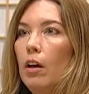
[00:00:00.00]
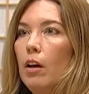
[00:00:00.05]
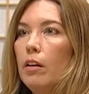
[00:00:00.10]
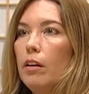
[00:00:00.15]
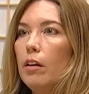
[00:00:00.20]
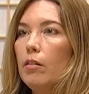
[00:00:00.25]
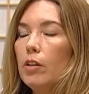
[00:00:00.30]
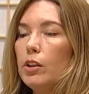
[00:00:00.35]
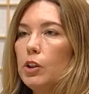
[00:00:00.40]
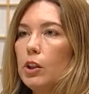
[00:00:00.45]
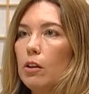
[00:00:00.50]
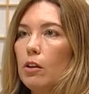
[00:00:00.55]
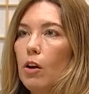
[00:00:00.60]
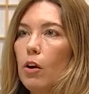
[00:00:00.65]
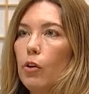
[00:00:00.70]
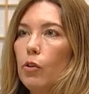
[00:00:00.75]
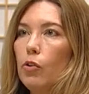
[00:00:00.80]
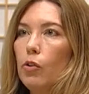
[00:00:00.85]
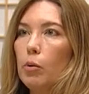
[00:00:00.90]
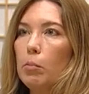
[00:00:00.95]
The original
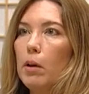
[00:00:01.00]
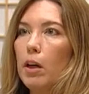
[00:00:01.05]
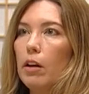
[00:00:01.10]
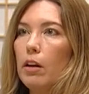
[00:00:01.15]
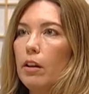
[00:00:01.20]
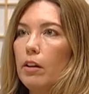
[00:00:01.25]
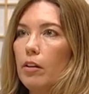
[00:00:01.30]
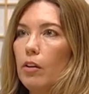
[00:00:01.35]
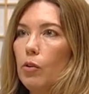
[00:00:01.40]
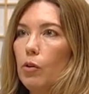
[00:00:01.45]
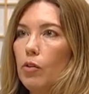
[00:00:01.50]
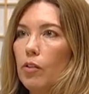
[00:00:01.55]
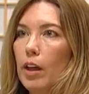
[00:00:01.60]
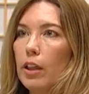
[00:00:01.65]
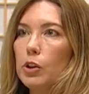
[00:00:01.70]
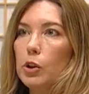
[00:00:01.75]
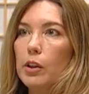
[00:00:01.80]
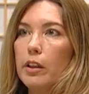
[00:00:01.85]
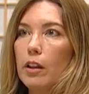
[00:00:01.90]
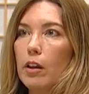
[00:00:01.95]
coastal modeling, this is
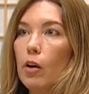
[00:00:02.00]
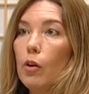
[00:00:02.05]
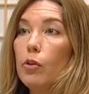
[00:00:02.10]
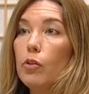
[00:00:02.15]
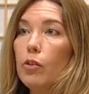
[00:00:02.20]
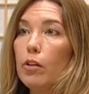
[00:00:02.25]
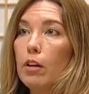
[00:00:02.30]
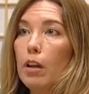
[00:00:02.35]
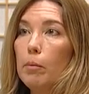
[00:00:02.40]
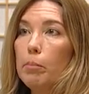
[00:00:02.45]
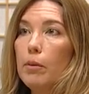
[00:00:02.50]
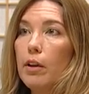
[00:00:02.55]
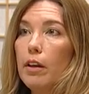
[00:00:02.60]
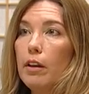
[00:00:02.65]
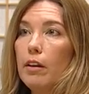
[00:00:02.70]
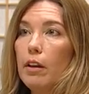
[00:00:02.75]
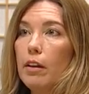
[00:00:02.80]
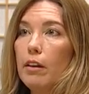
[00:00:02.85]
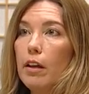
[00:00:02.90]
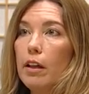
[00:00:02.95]
actually a coastal
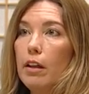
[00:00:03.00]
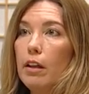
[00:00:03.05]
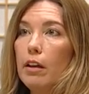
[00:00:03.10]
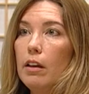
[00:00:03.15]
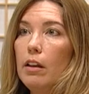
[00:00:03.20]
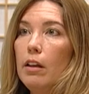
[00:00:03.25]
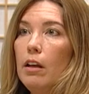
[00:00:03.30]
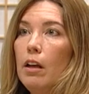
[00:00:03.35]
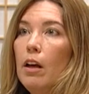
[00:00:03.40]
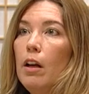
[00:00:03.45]
update that they did.